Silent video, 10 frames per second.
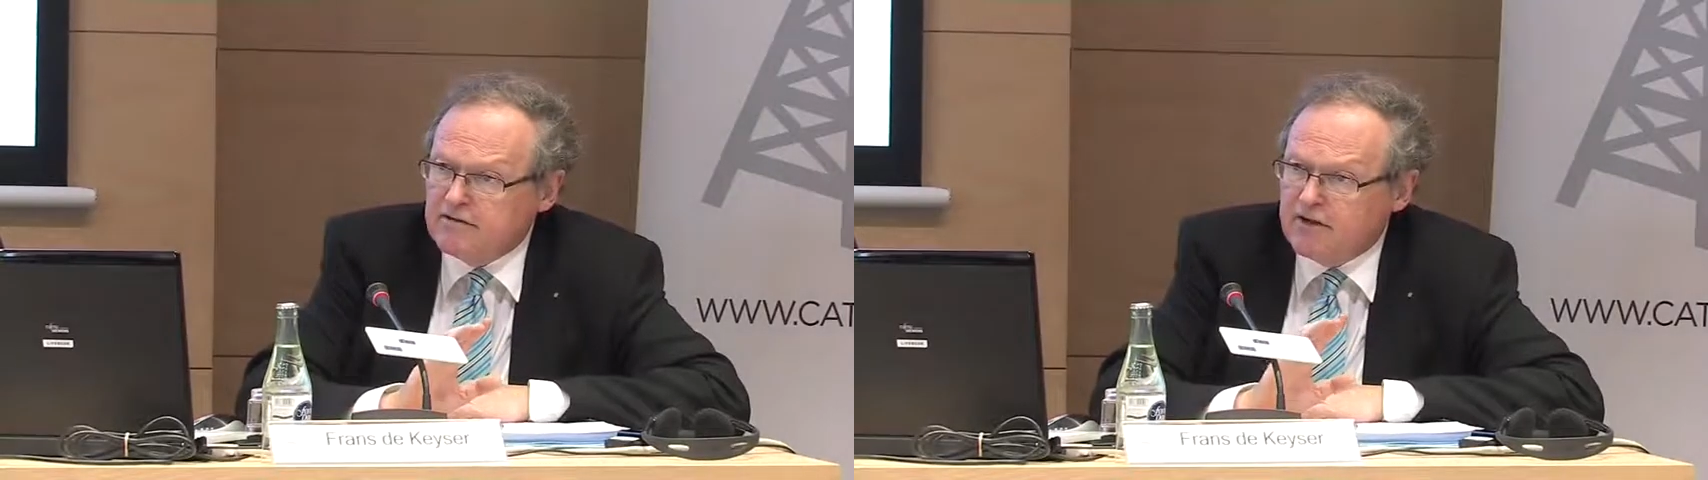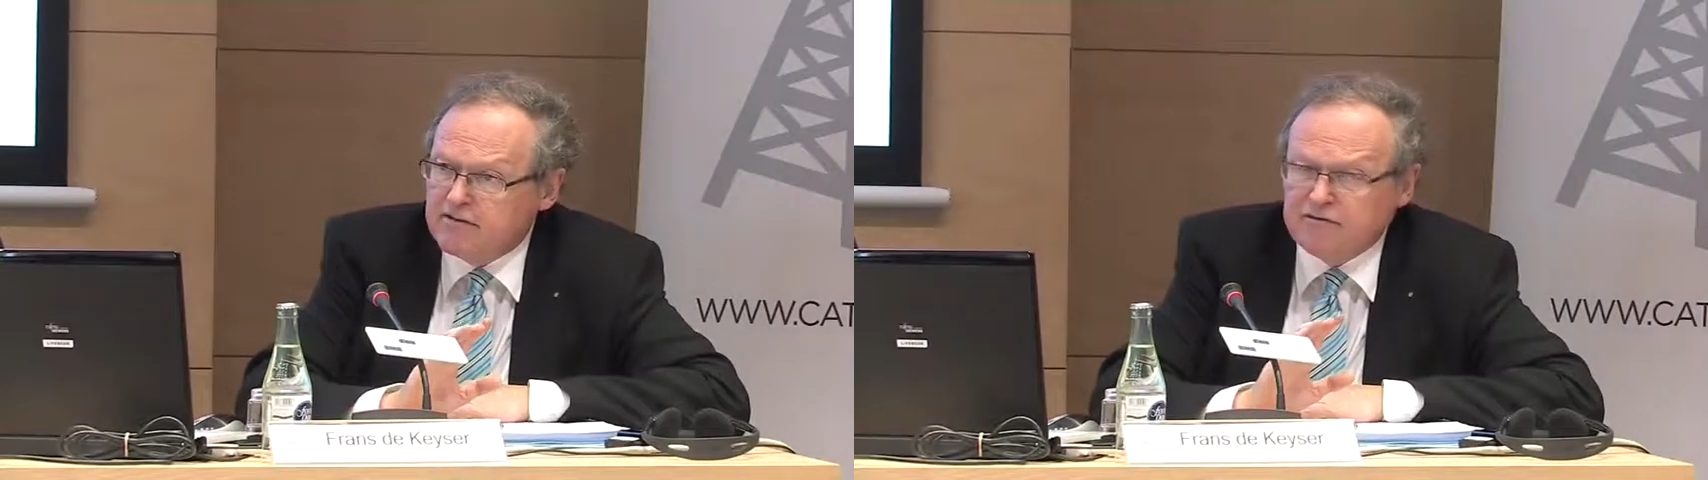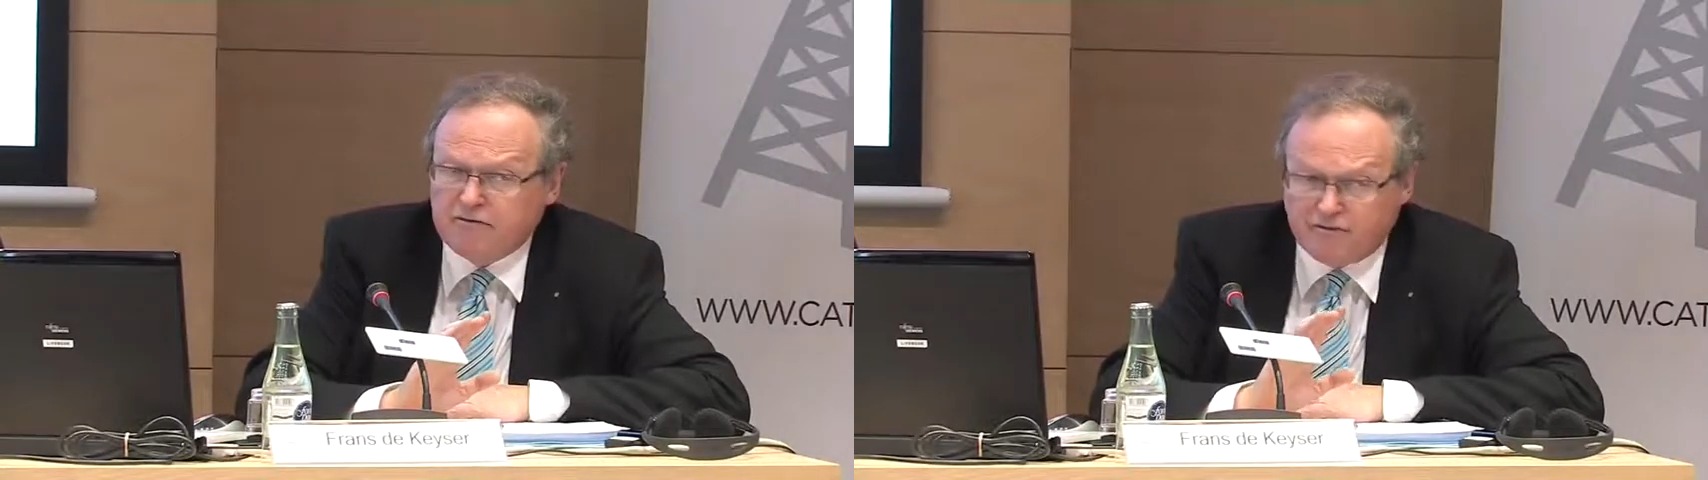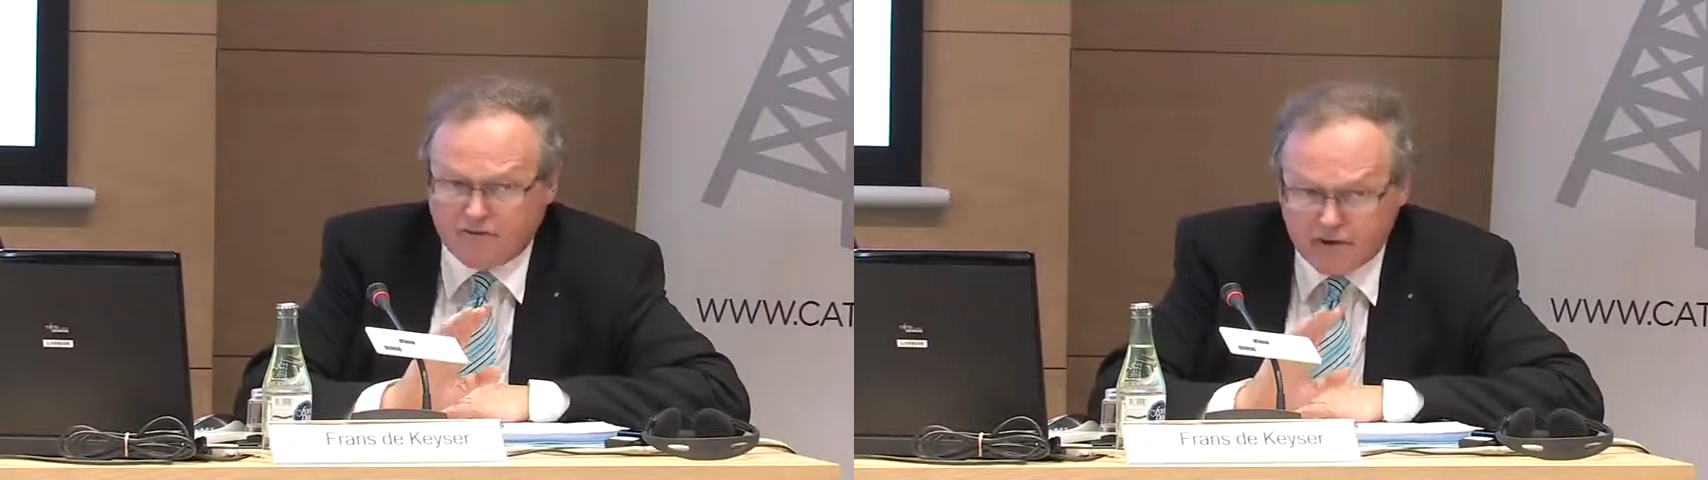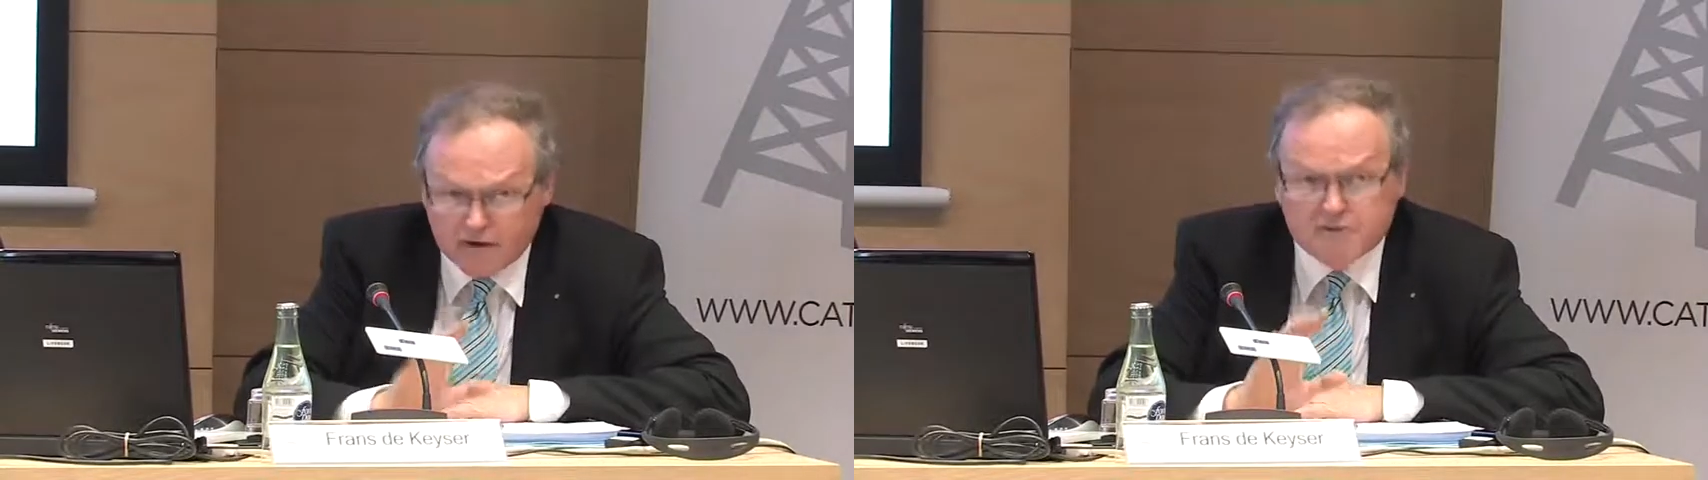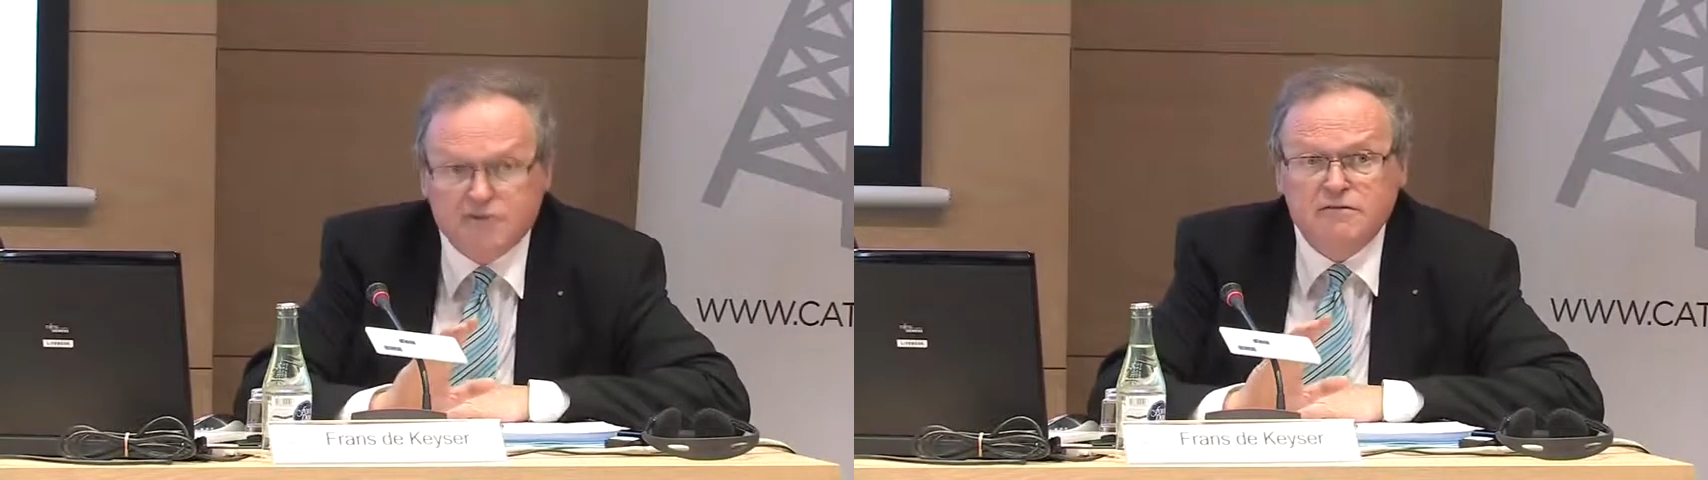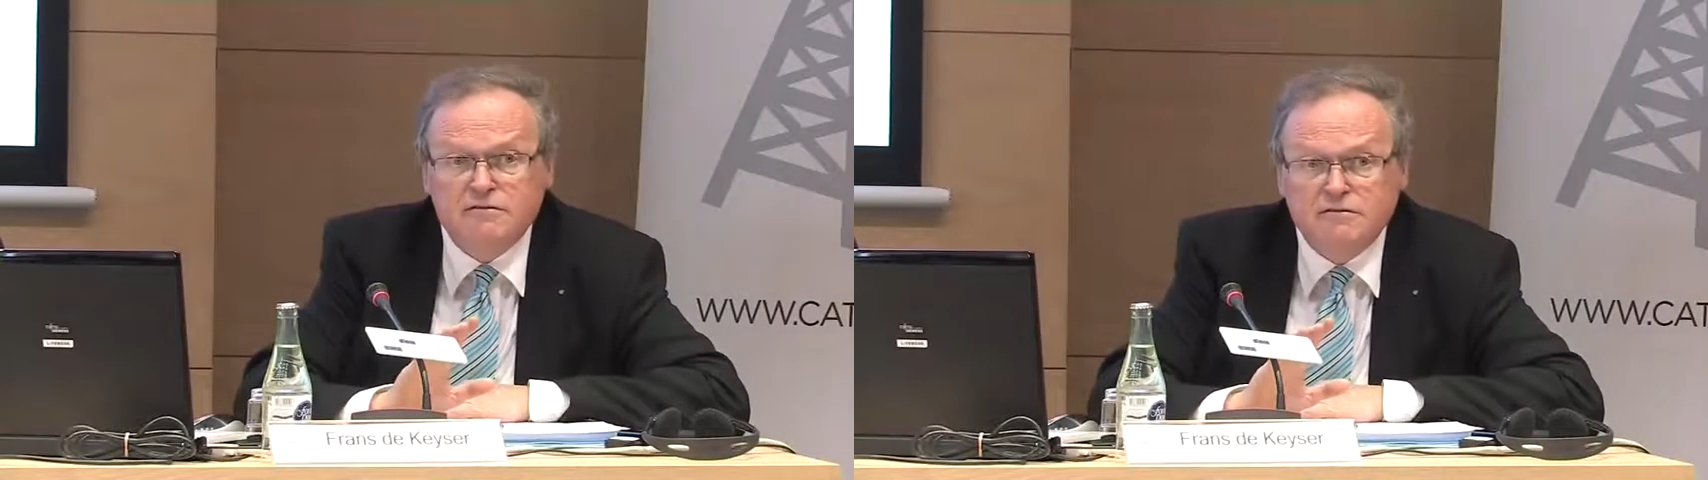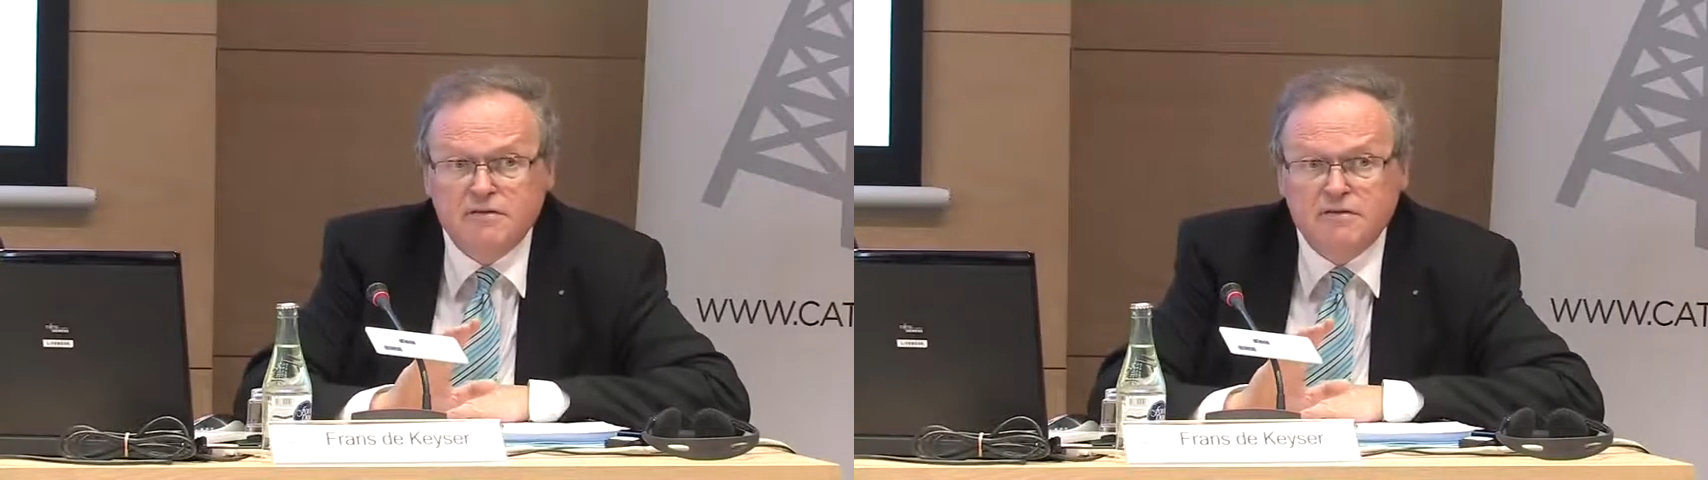London First,